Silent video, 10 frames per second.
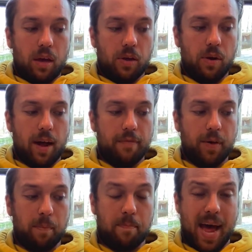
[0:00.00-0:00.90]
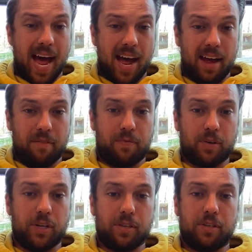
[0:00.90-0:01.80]
you know, I felt bad for
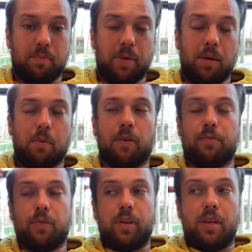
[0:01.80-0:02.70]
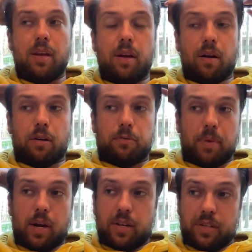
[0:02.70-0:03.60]
Justin Bieber for years
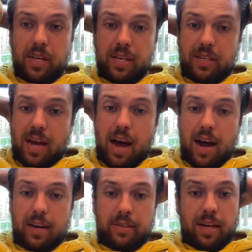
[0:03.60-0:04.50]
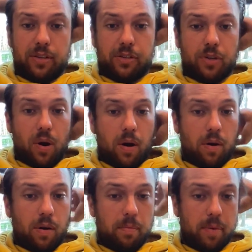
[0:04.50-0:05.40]
because these guys, not just
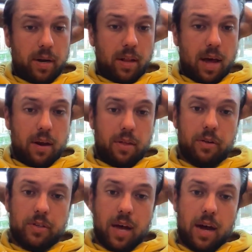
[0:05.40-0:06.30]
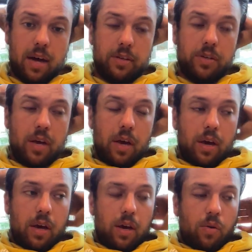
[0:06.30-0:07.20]
Carl, but a lot of those guys
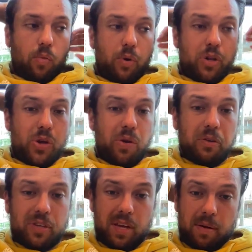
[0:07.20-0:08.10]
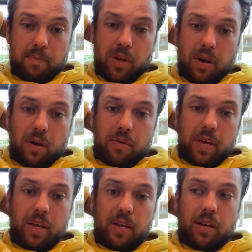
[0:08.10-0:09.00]
would use him. You know,
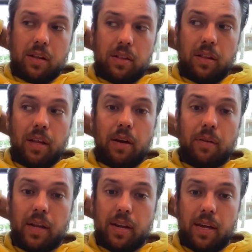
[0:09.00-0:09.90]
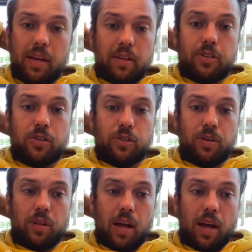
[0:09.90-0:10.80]
he clearly needs
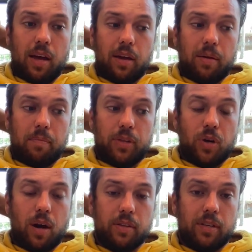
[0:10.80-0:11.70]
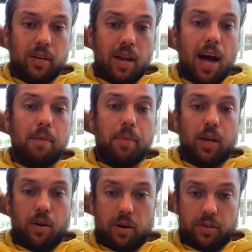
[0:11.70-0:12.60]
to like be taught to not be
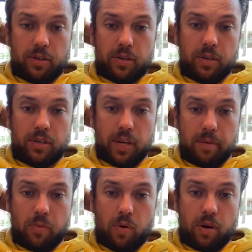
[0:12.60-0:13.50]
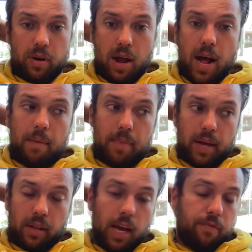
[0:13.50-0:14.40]
a narcissist anymore, not
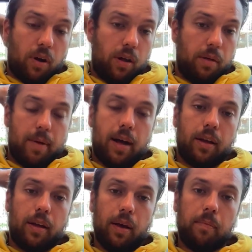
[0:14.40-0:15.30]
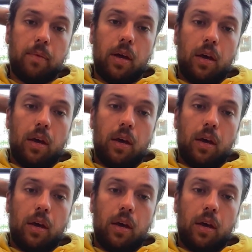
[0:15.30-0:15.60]
make life all about him.